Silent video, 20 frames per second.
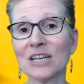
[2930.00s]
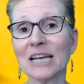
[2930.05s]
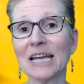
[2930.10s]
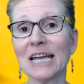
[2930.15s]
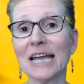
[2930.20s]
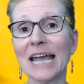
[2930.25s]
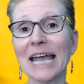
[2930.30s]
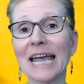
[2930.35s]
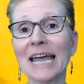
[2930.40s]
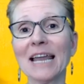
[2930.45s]

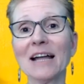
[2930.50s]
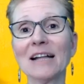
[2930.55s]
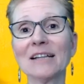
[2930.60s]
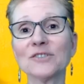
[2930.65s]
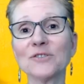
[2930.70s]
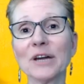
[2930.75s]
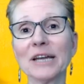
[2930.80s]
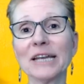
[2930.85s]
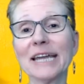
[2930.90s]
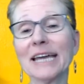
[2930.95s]
and I'll
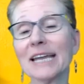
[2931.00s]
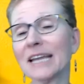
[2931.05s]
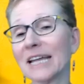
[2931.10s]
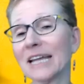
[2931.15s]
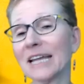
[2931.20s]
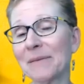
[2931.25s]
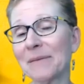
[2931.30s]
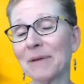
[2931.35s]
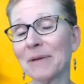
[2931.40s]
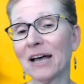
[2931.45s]
try to get an
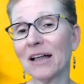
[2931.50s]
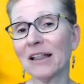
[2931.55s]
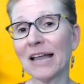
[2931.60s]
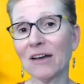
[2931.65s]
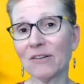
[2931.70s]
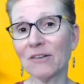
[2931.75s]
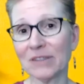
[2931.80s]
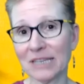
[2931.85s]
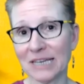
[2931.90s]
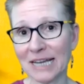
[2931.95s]
email
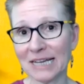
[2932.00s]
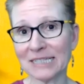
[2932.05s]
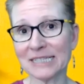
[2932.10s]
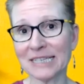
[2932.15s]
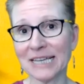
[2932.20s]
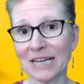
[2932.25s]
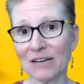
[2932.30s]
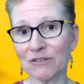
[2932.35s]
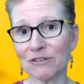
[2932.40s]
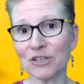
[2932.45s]
out in the next
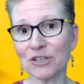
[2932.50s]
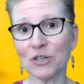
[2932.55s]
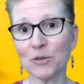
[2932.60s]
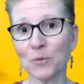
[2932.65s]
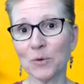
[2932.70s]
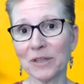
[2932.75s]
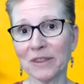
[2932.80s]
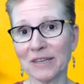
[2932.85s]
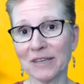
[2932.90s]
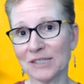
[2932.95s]
day or two
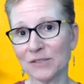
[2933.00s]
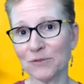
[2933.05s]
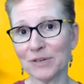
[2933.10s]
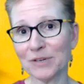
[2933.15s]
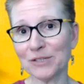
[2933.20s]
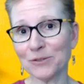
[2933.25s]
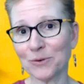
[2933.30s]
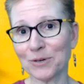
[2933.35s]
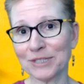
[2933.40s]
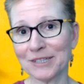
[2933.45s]
with these
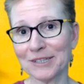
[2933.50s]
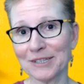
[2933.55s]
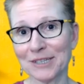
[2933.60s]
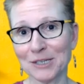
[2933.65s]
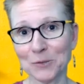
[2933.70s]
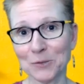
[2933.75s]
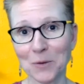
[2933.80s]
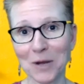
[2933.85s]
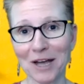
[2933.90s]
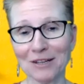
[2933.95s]
resources
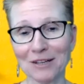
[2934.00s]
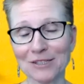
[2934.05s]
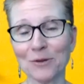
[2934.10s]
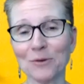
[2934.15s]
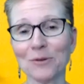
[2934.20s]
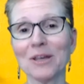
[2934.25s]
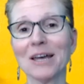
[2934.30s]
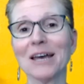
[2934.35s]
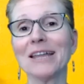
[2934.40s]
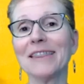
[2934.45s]
as well. So
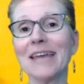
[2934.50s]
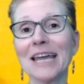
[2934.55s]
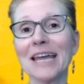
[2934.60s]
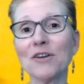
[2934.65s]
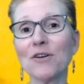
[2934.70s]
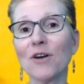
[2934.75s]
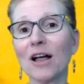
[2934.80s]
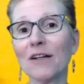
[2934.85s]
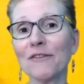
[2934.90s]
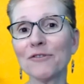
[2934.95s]
thank
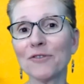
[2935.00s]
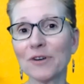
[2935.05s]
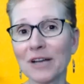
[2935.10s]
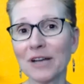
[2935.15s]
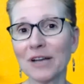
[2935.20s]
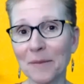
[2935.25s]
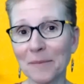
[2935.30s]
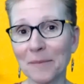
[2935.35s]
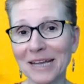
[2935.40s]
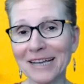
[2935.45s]
you all for
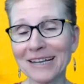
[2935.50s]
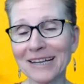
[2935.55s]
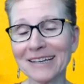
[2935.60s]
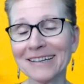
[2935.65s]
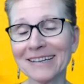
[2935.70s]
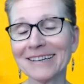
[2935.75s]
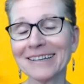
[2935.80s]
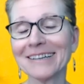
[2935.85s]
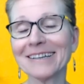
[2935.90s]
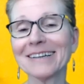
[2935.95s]
coming.
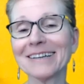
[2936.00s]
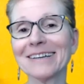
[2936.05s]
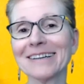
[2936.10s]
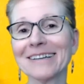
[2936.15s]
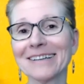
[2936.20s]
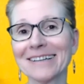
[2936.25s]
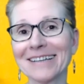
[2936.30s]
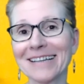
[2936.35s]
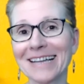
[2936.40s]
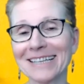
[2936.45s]

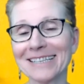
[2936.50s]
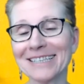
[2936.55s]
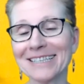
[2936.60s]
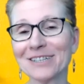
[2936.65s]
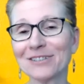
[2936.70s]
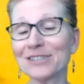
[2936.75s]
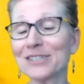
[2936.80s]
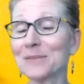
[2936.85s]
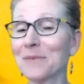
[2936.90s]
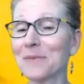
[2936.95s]

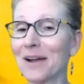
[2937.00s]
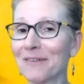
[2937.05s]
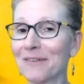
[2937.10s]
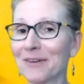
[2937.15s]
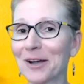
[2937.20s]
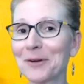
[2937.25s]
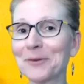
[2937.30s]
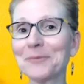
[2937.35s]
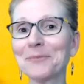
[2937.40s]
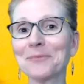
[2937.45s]
Until
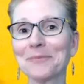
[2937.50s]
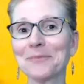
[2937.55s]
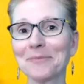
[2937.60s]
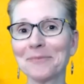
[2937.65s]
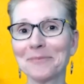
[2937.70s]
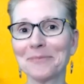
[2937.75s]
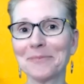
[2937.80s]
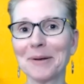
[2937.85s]
tomorrow, bye-bye.